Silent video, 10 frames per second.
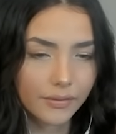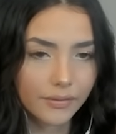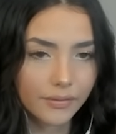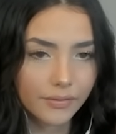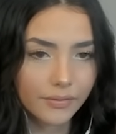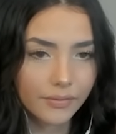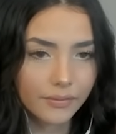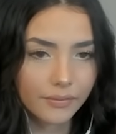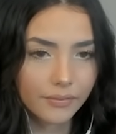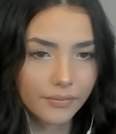
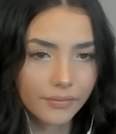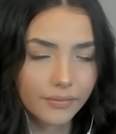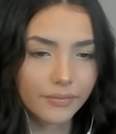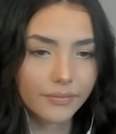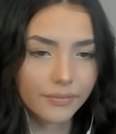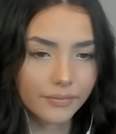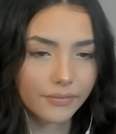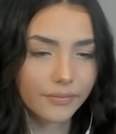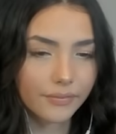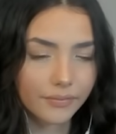
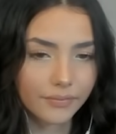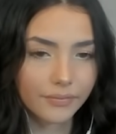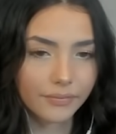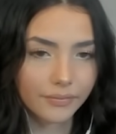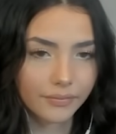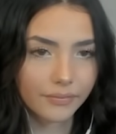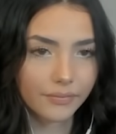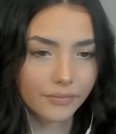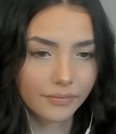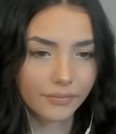
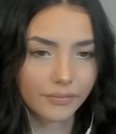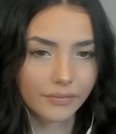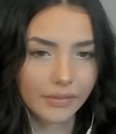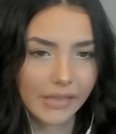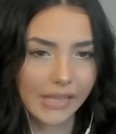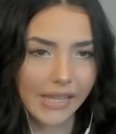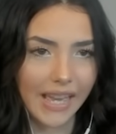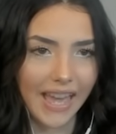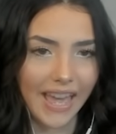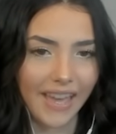
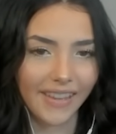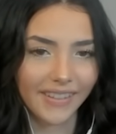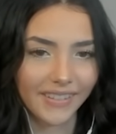This person isn't speaking.